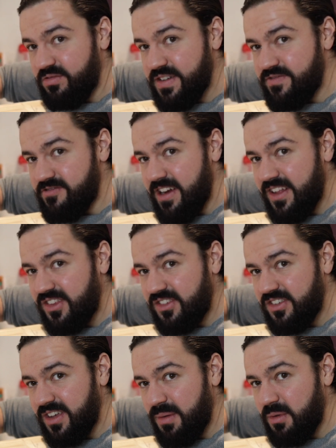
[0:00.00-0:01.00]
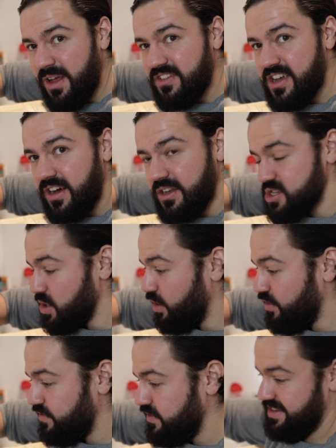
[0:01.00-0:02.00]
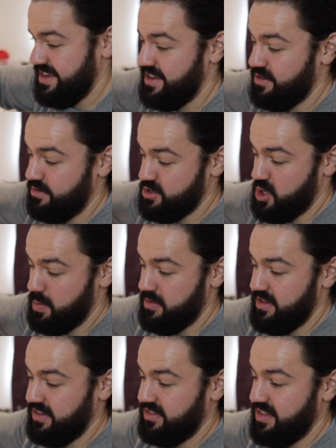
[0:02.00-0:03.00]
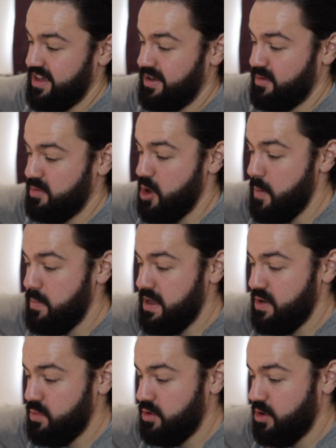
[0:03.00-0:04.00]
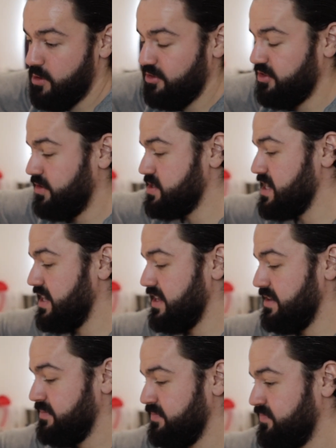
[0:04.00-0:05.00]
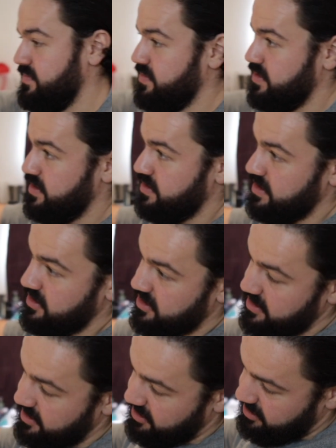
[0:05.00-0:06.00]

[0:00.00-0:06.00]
3 frets I'm going to have to cut off, and on top of this then I'm going to put a bit of wood horizontally that is going to